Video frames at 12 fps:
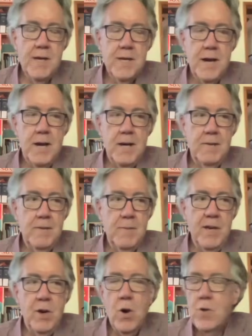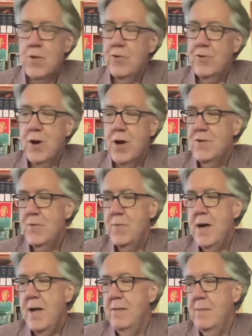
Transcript: I mean, all those cards from that.